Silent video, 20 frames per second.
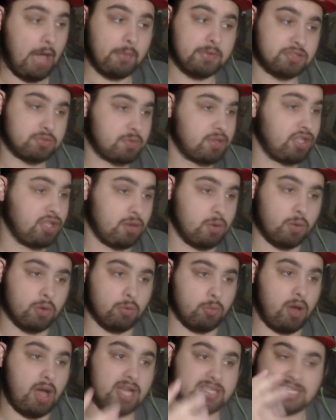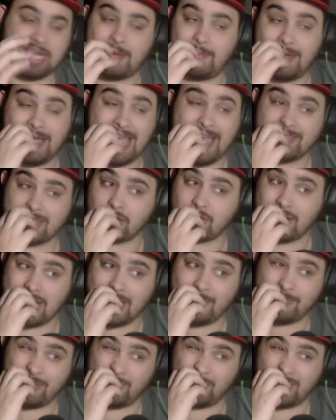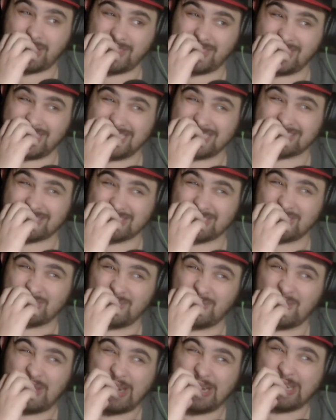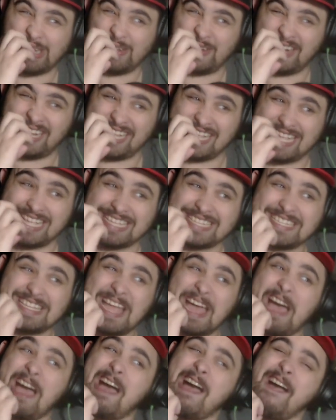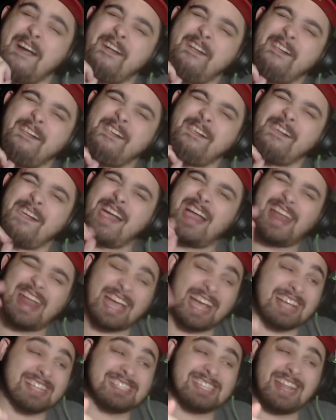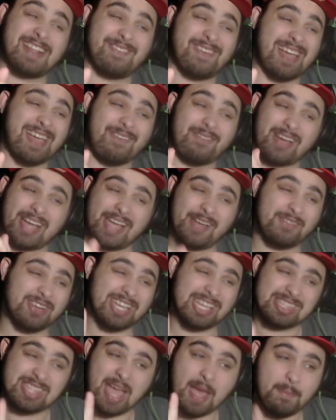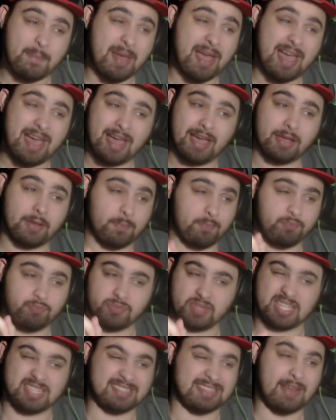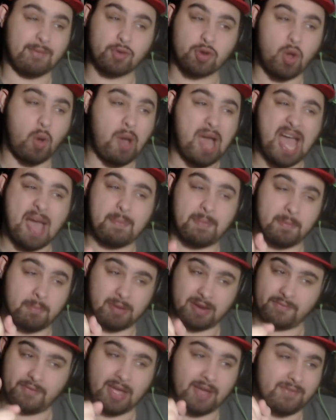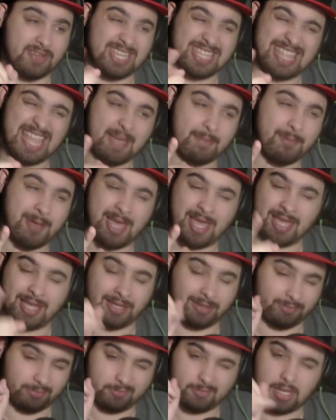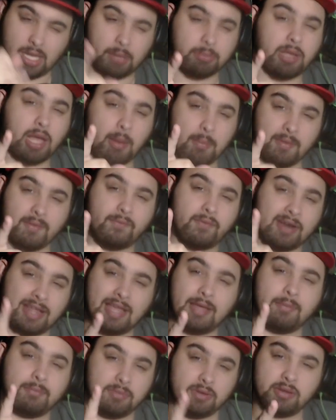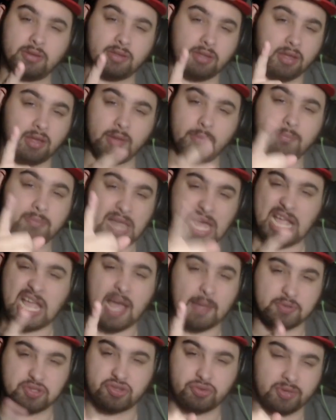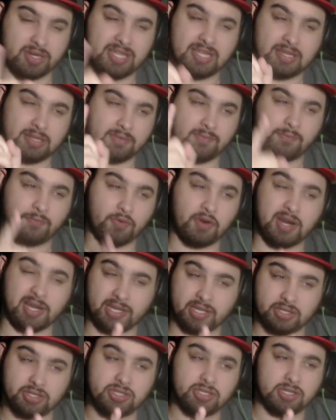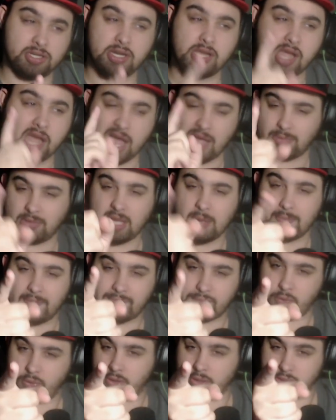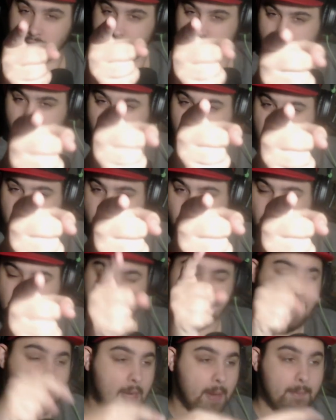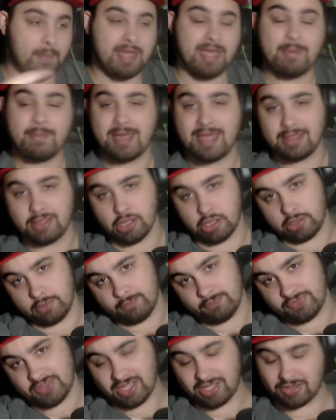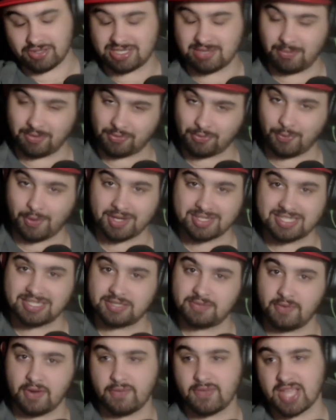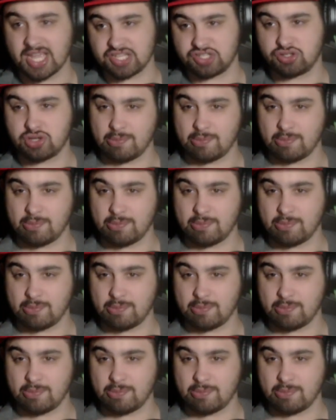was really cool to watch. I might have to grab me one of these or one or two of these. Like I said, if I ever get that bag, it's never gonna happen. But if I ever get that bag, I'm coming for the Black Ops 3 fridge. I'm coming for it. Don't worry about it. But yeah, man, look, thank you so much for watching this video. If you guys enjoyed,